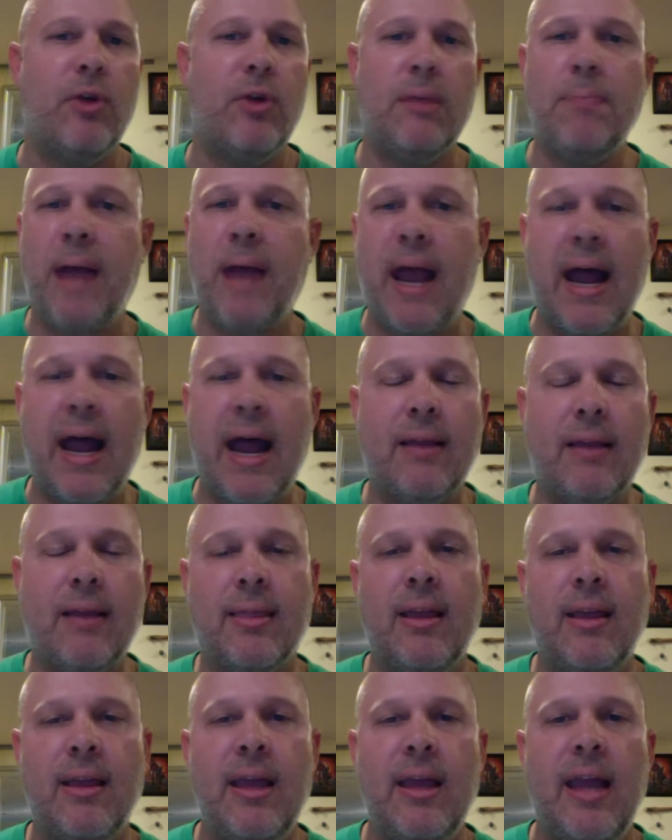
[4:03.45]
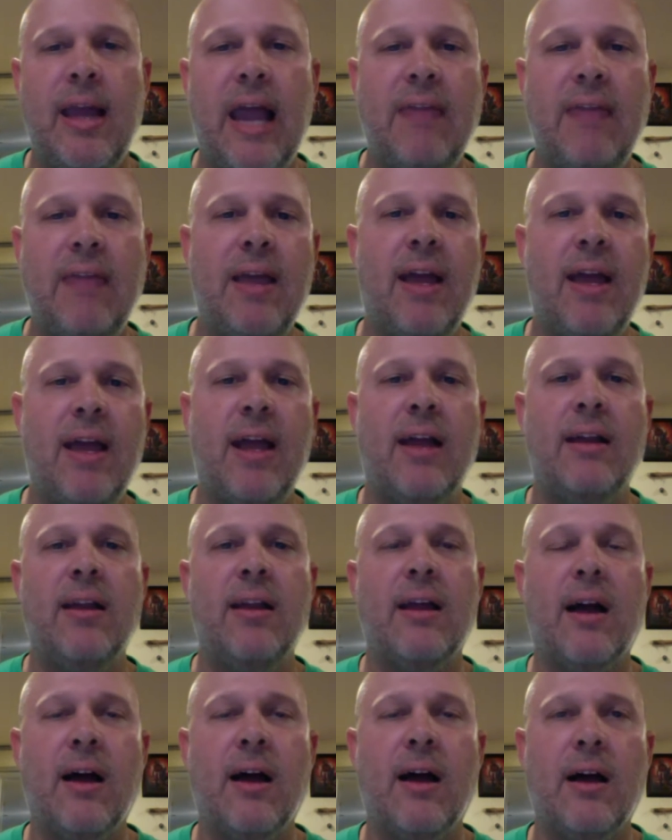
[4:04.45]
path, and then
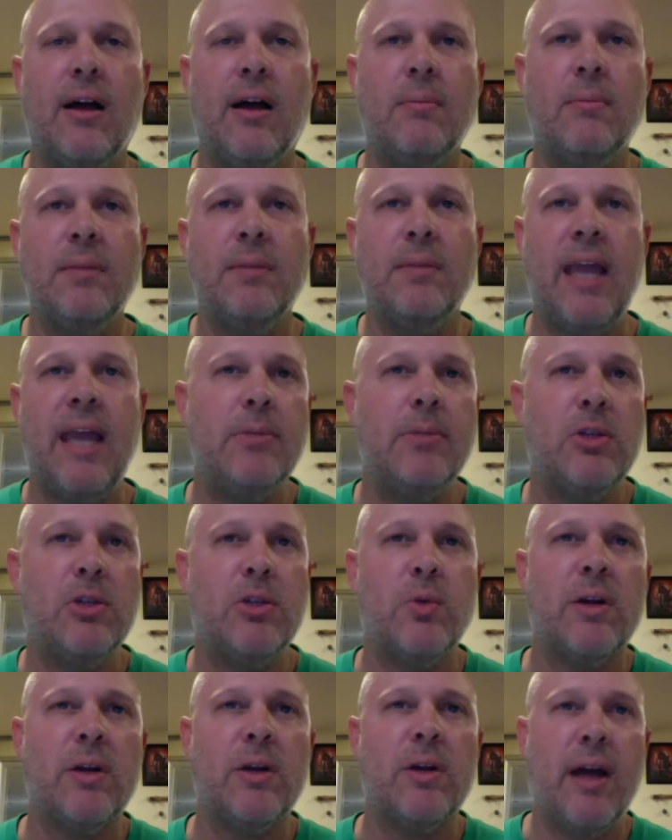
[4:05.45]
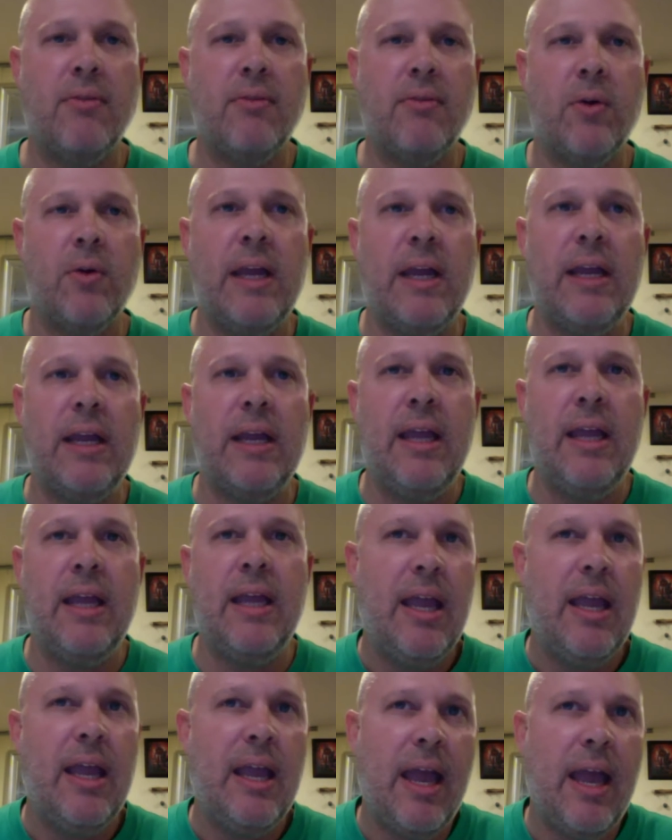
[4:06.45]
came to recovery,
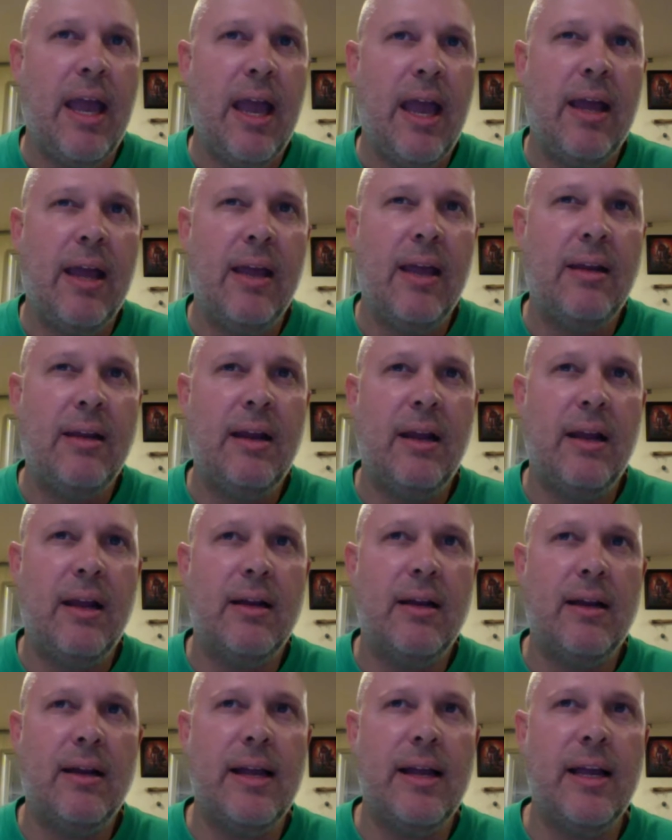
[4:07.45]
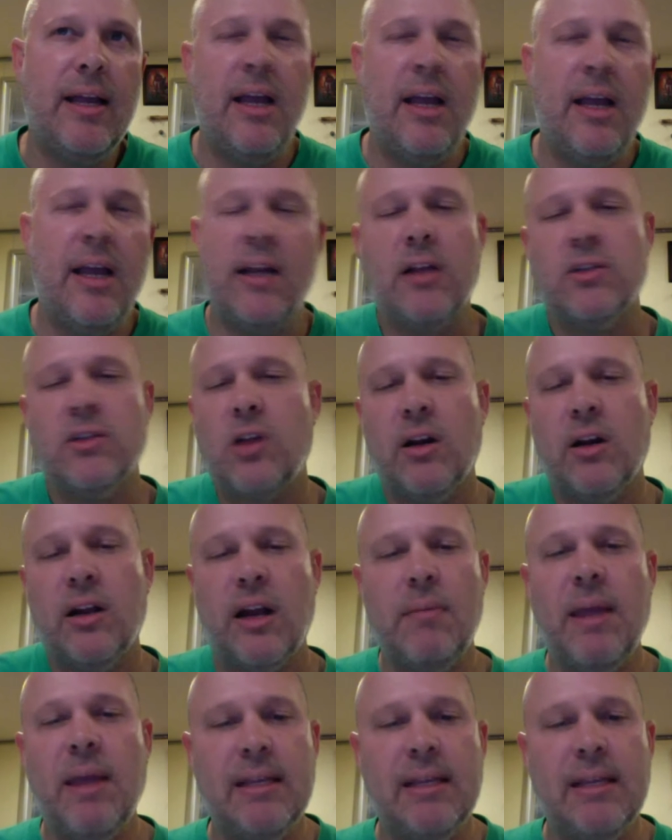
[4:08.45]
and it all started kind
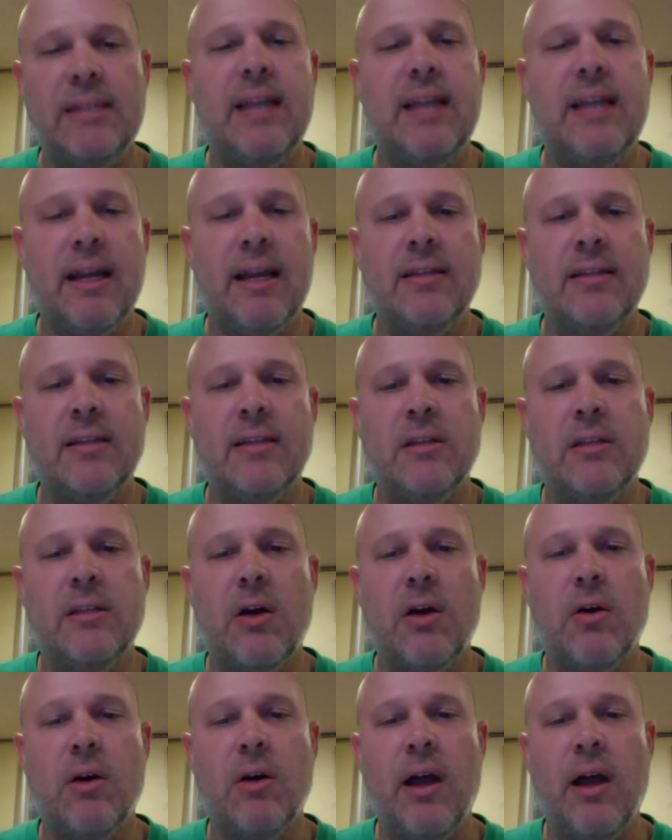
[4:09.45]
of making sense. And so